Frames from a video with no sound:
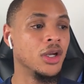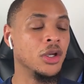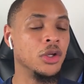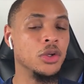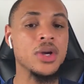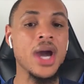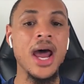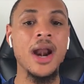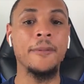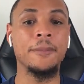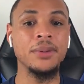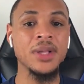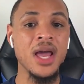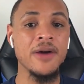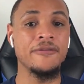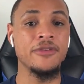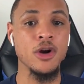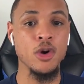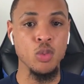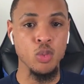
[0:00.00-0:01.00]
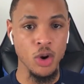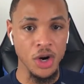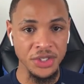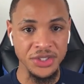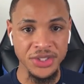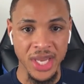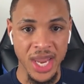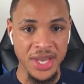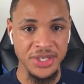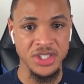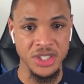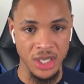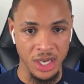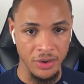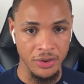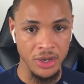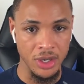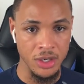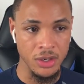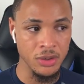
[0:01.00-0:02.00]
you got to plan for the worst case
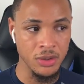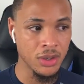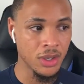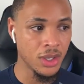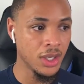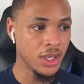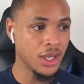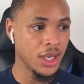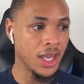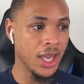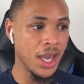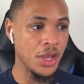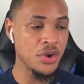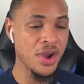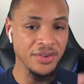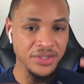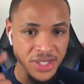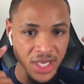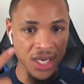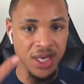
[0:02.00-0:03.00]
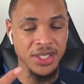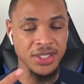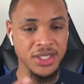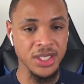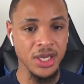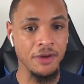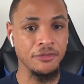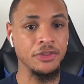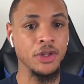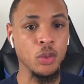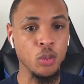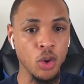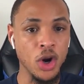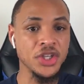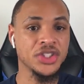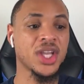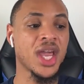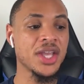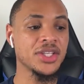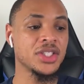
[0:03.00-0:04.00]
scenario. And you got to say to yourself, the
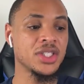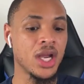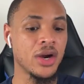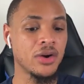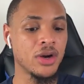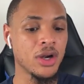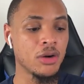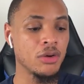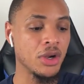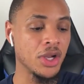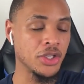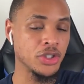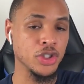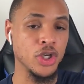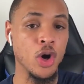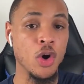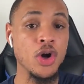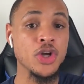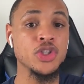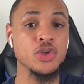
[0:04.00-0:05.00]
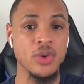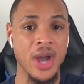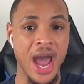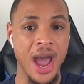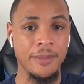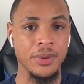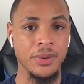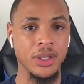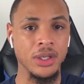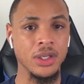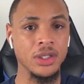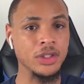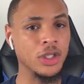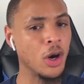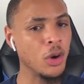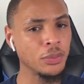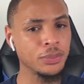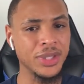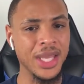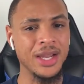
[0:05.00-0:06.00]
worst case scenario is going to happen.
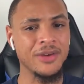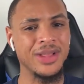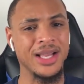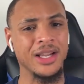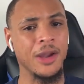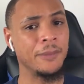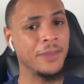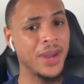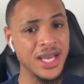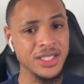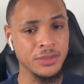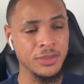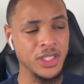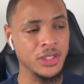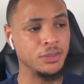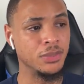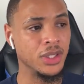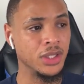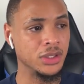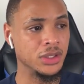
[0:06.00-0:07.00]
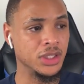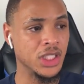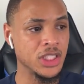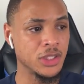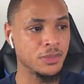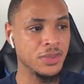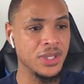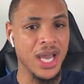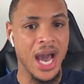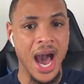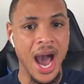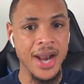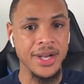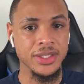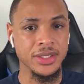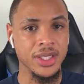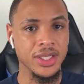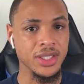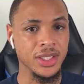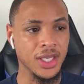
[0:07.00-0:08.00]
Don't think of like a pessimist, but just be
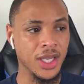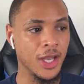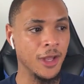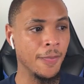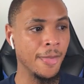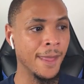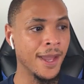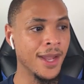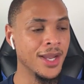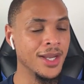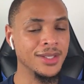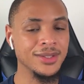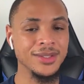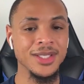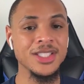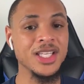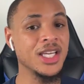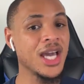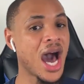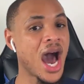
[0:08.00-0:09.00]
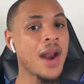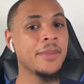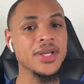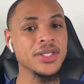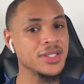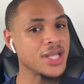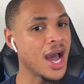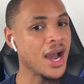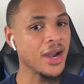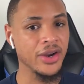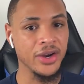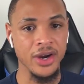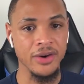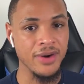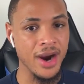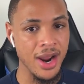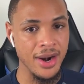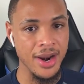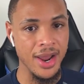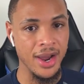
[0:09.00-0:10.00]
honest. Because again, this economy is not good
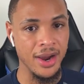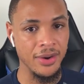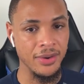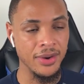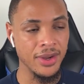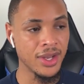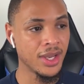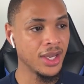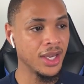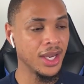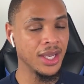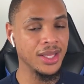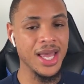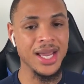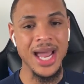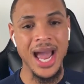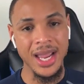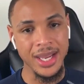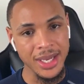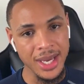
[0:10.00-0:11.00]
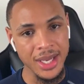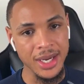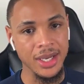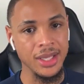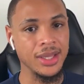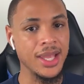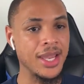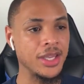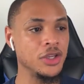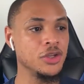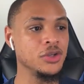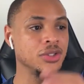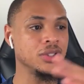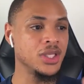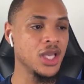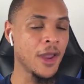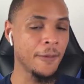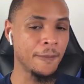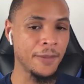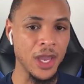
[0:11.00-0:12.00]
right now. And like, I get it. Like you
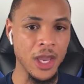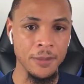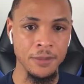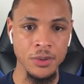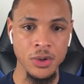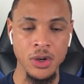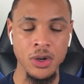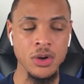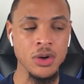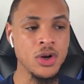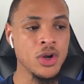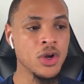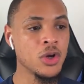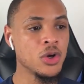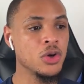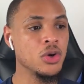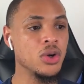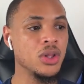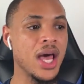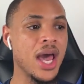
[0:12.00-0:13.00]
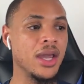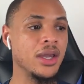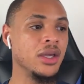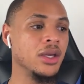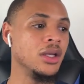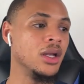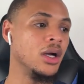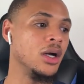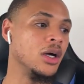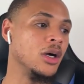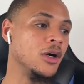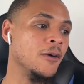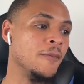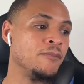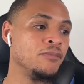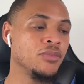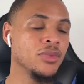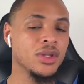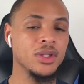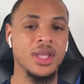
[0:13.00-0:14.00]
see people who like,
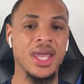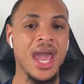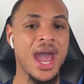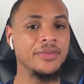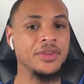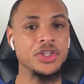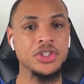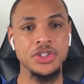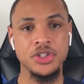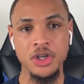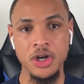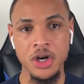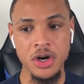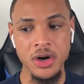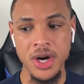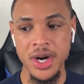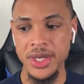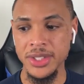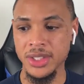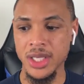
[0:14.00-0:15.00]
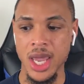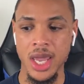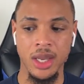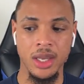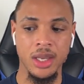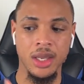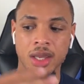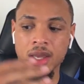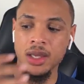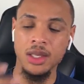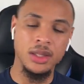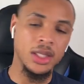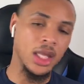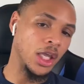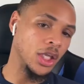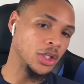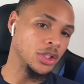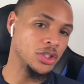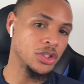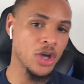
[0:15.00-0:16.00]
they have these stories like
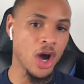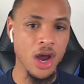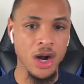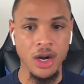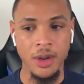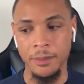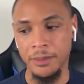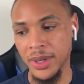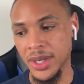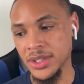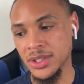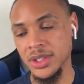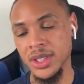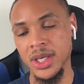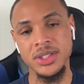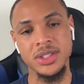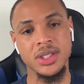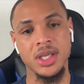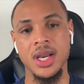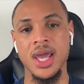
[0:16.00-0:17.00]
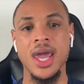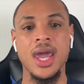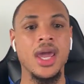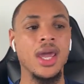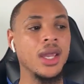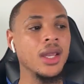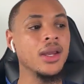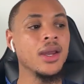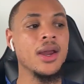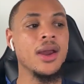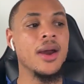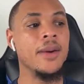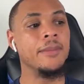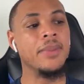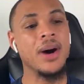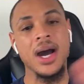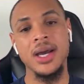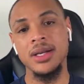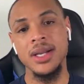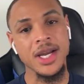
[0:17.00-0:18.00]
they started a business today.
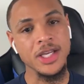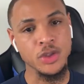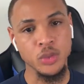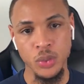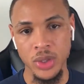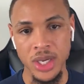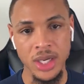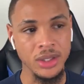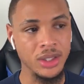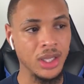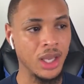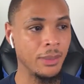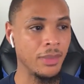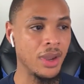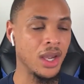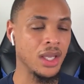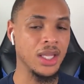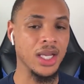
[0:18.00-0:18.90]
By next week, they make